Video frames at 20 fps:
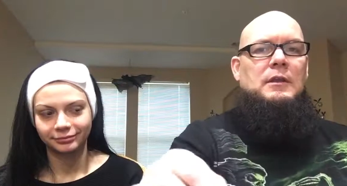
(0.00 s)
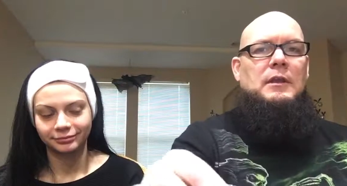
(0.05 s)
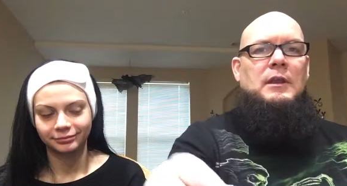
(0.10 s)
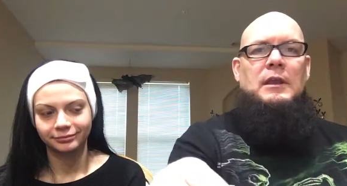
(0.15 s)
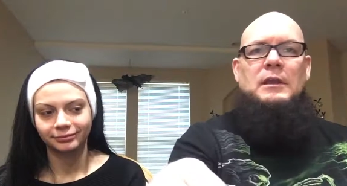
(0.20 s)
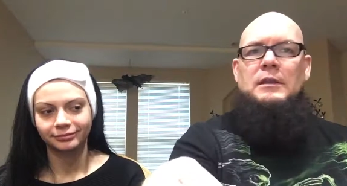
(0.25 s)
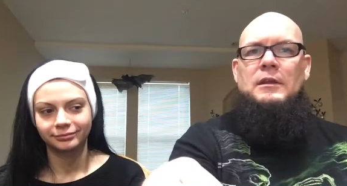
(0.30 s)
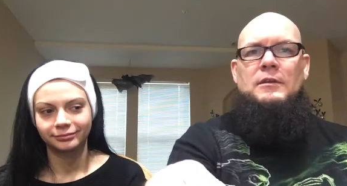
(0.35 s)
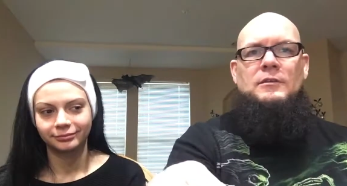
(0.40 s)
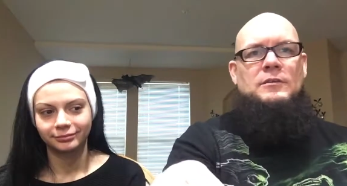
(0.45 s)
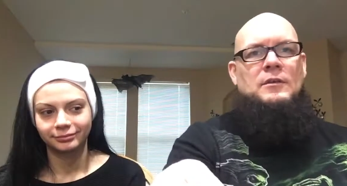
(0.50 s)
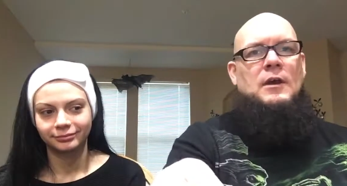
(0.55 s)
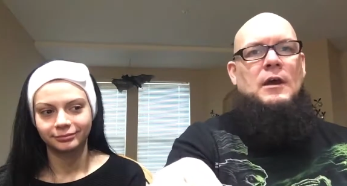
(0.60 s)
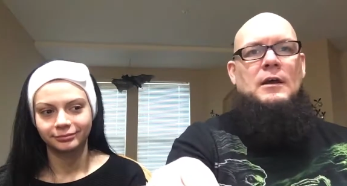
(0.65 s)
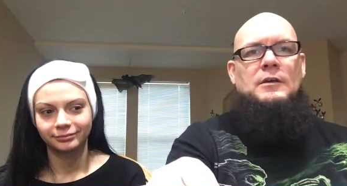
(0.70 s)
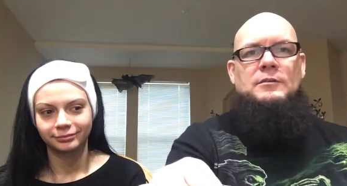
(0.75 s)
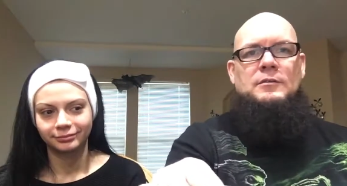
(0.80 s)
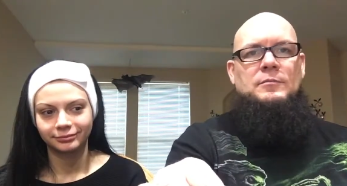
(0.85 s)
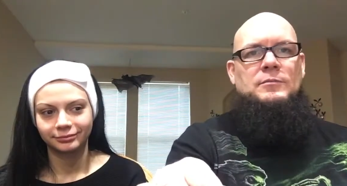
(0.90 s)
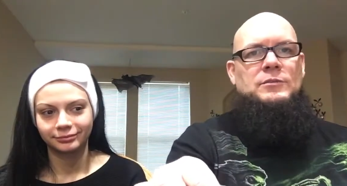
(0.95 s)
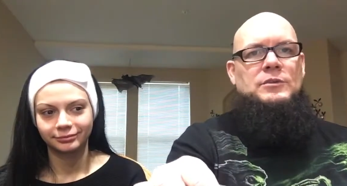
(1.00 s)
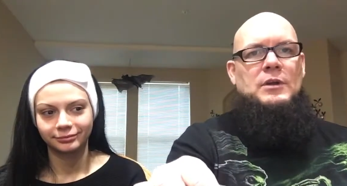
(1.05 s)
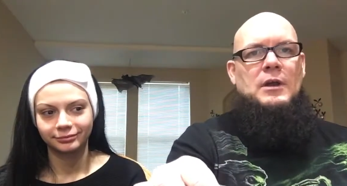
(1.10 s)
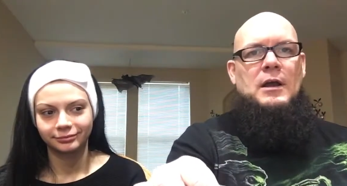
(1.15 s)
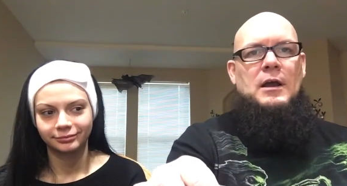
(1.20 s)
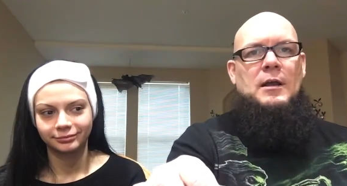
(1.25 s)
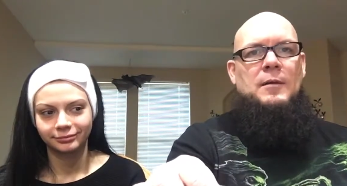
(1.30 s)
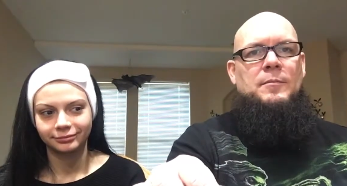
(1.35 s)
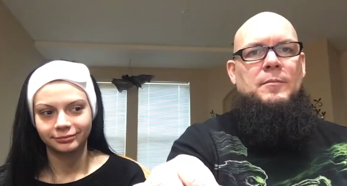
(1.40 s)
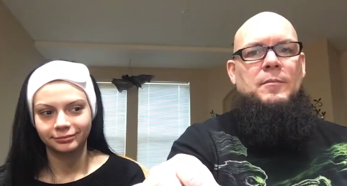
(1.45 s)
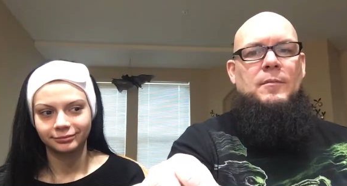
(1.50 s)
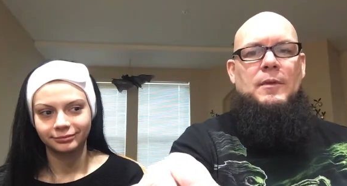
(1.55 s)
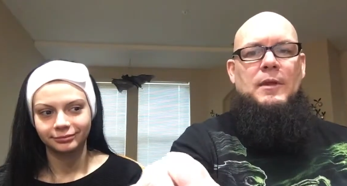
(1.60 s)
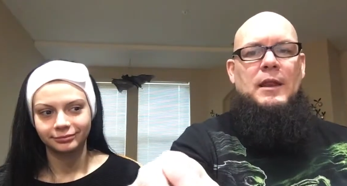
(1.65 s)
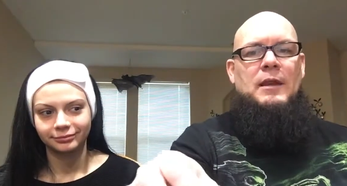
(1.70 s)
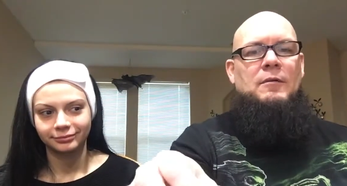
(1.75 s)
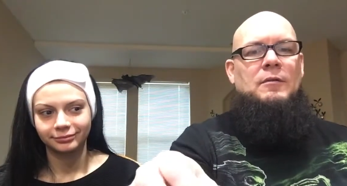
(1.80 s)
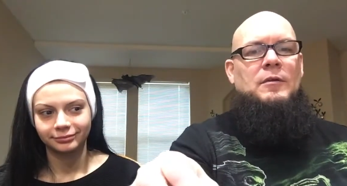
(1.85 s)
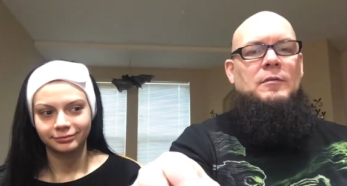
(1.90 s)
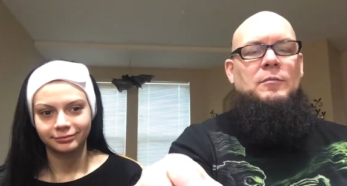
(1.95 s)
Speaker 1: he does an awesome job.
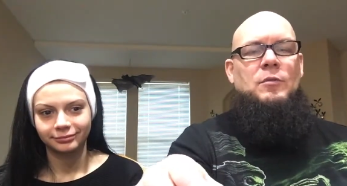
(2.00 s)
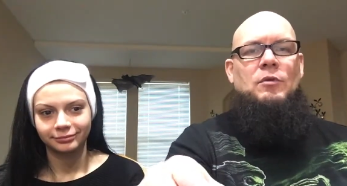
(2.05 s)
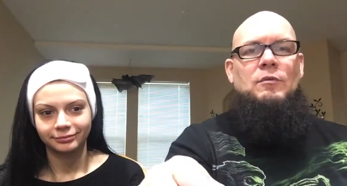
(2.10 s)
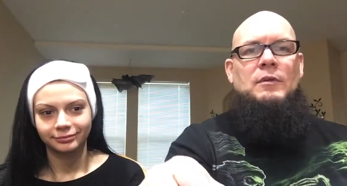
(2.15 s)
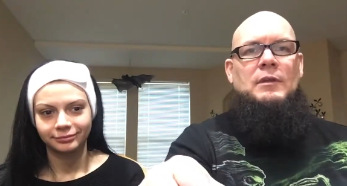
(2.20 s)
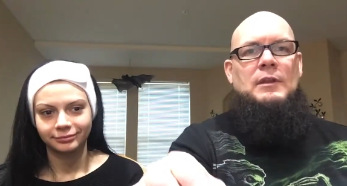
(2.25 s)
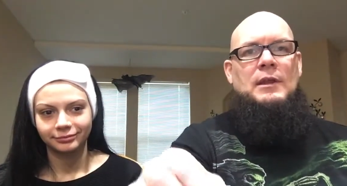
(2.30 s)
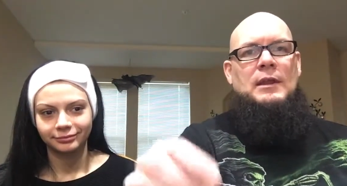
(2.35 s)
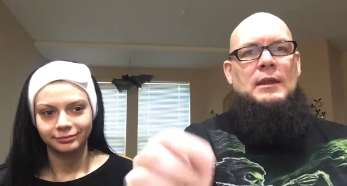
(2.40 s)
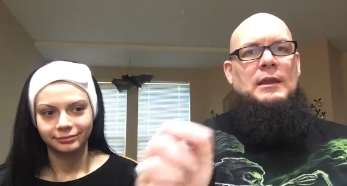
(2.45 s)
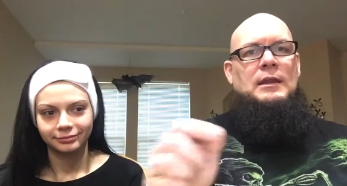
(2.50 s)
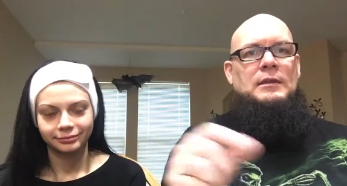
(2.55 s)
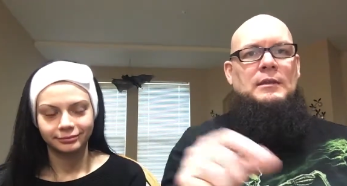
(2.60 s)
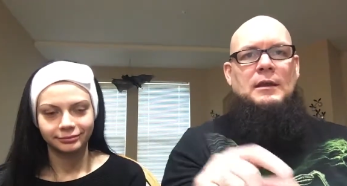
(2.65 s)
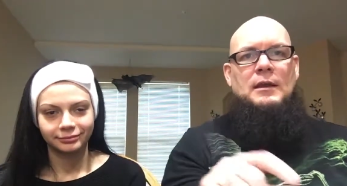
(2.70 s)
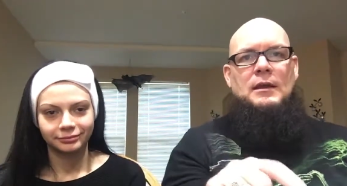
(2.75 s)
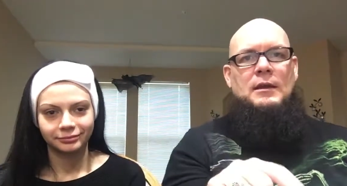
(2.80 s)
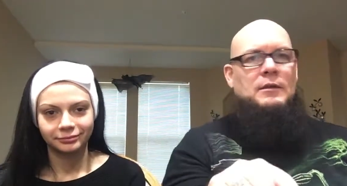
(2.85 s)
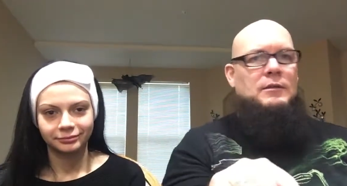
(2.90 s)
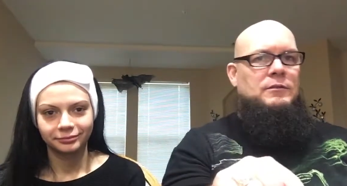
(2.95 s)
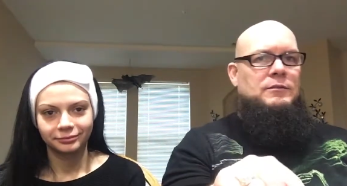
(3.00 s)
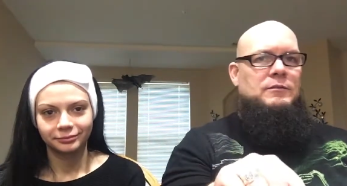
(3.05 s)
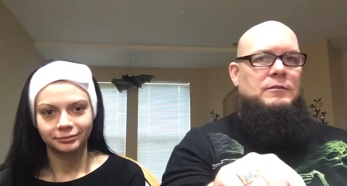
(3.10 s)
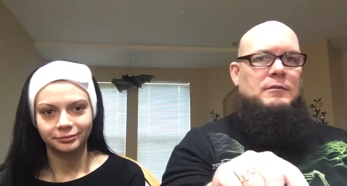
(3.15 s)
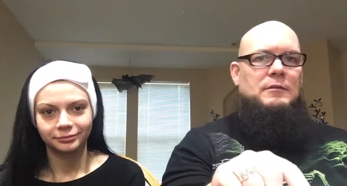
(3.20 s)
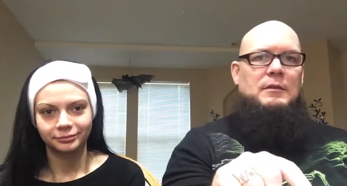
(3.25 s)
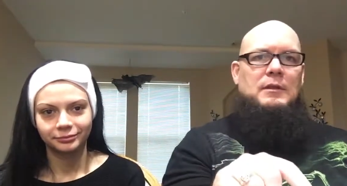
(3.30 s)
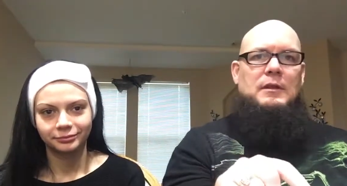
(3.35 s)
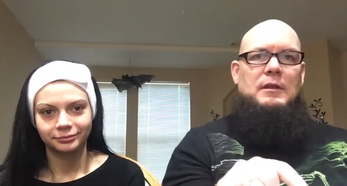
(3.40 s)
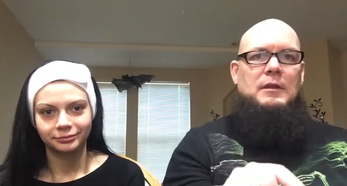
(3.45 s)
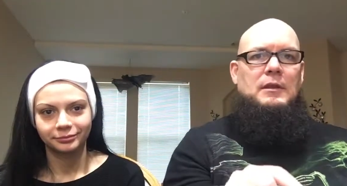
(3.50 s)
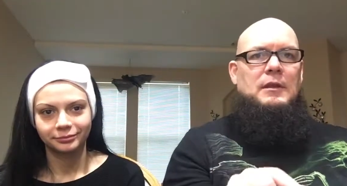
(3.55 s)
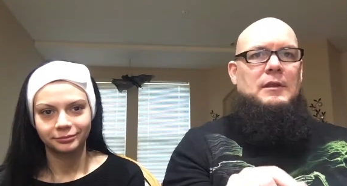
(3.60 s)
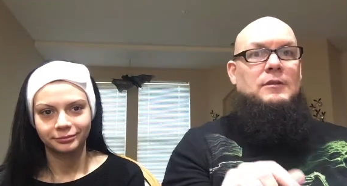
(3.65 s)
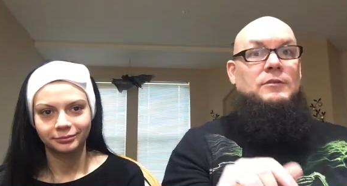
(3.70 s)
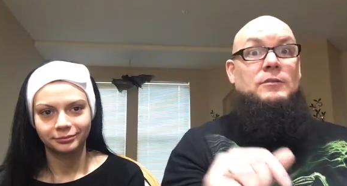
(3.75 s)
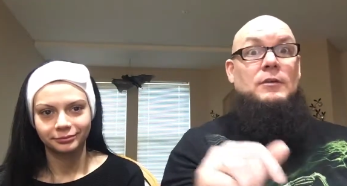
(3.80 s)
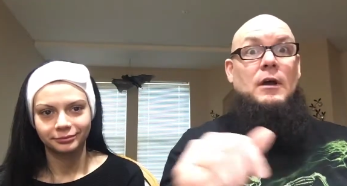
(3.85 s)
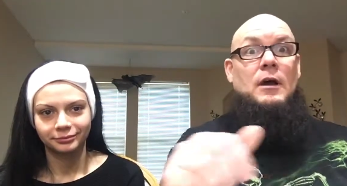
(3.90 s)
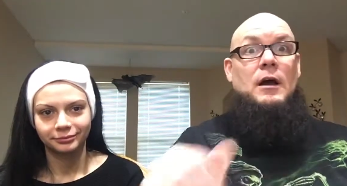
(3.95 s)
Every movie that he does
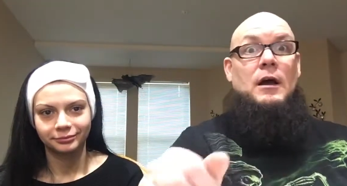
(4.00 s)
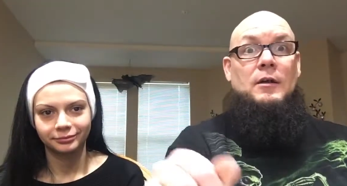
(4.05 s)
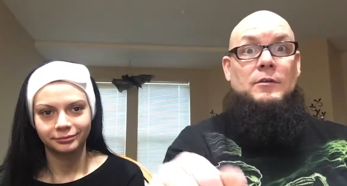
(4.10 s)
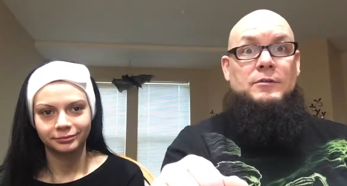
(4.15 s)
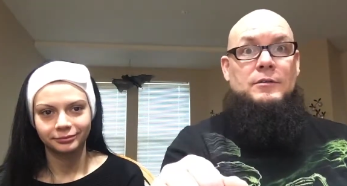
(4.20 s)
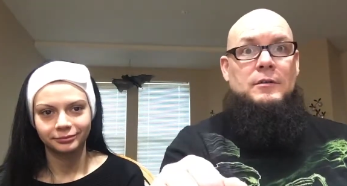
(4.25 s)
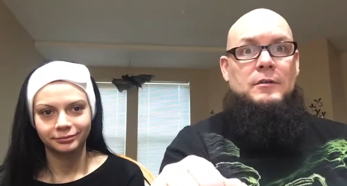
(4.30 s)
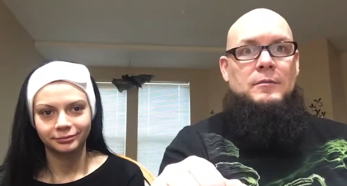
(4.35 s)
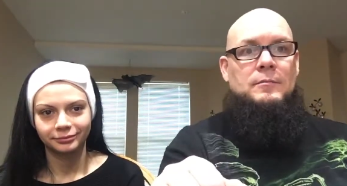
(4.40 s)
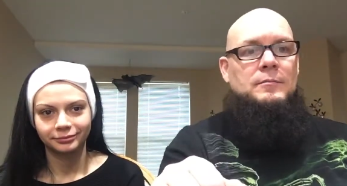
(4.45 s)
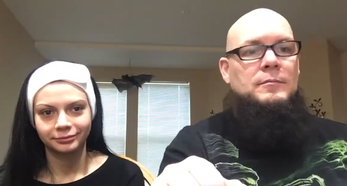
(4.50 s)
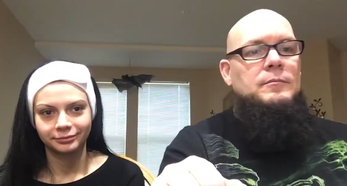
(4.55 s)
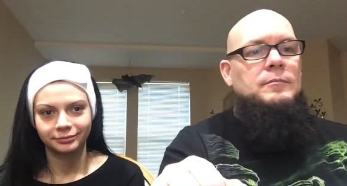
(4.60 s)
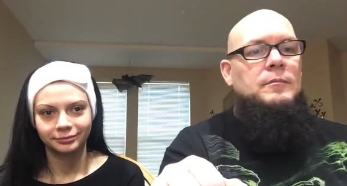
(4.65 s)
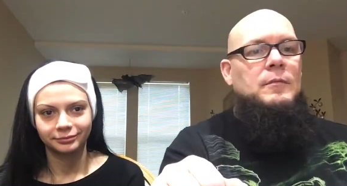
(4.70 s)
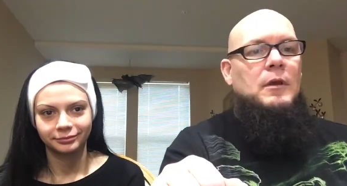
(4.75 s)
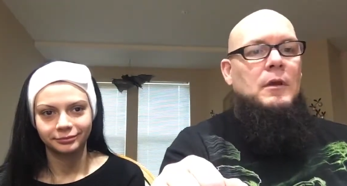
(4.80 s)
is awesome.